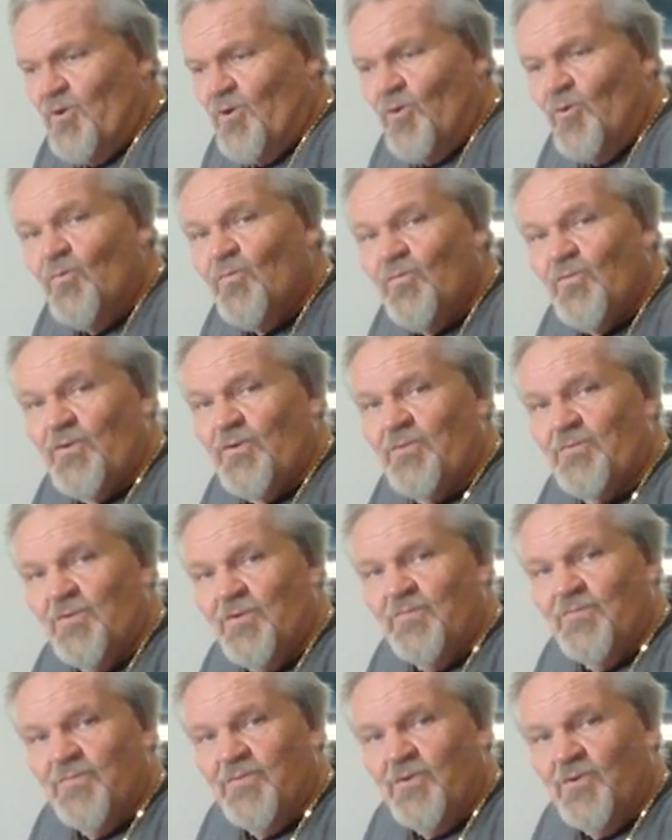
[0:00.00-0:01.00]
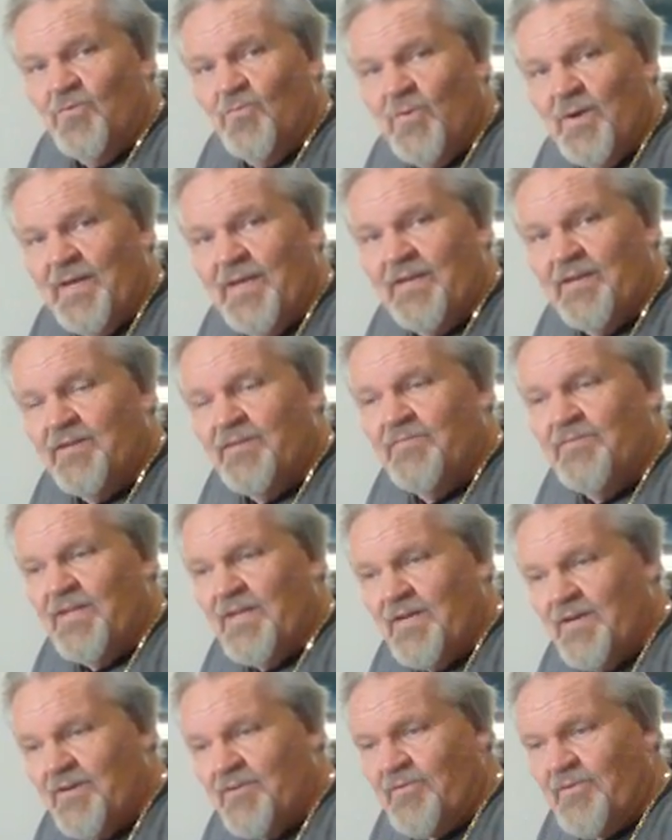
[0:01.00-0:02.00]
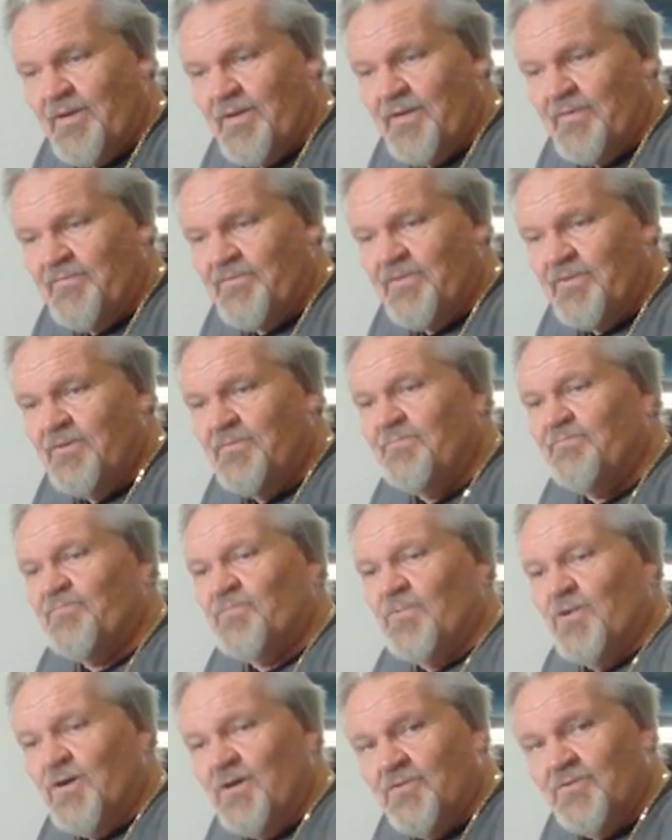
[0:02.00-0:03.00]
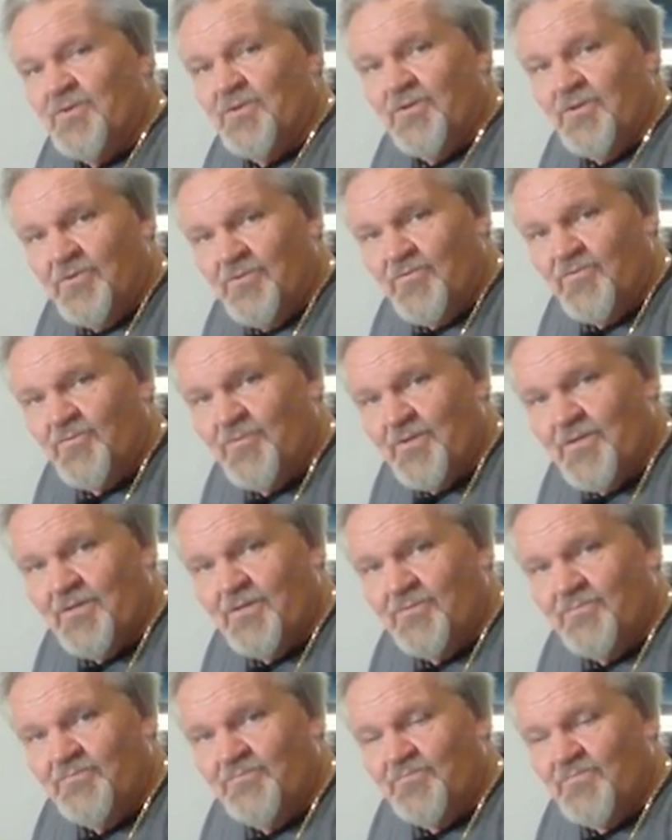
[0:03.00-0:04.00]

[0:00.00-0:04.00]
over the full weight of the aircraft on the nose wheel,